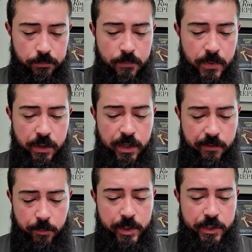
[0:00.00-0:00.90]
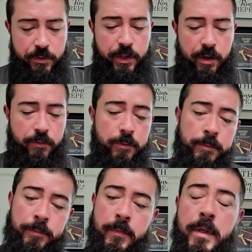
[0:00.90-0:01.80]
you can never be too careful.
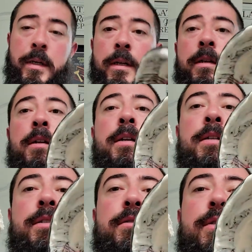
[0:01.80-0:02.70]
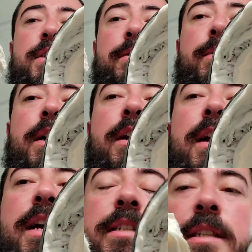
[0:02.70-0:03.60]
So looks like we got a
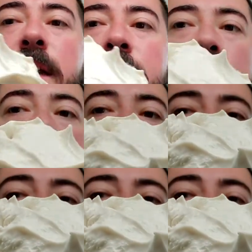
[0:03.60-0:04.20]
nice lather there. As